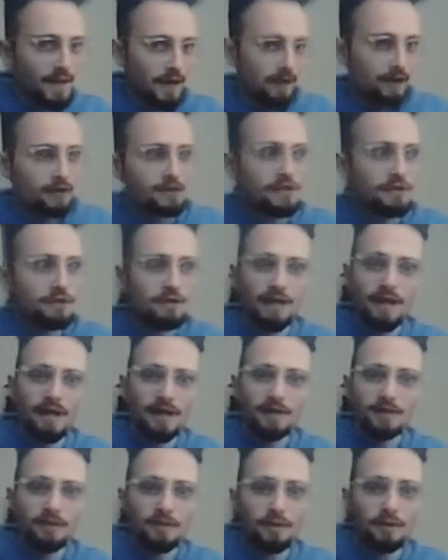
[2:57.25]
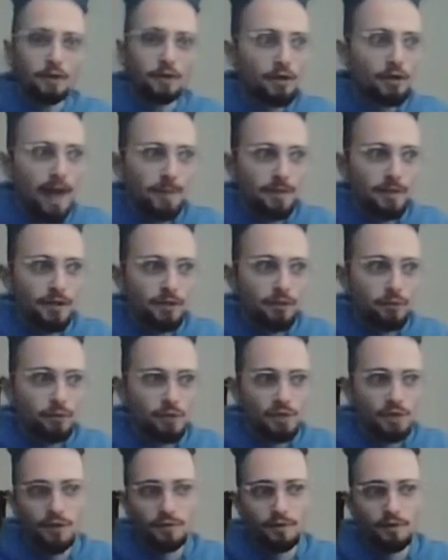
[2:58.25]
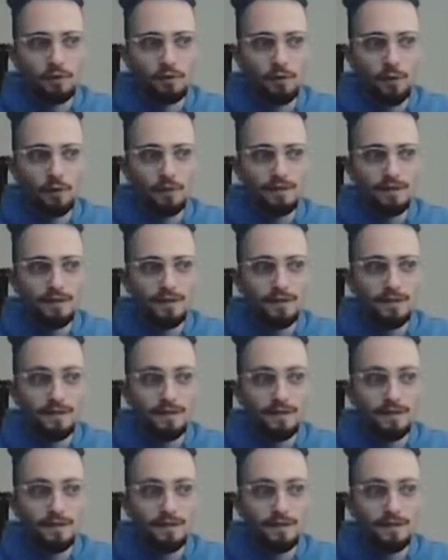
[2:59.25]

And there's even a nice little trap here, which is if your opponent does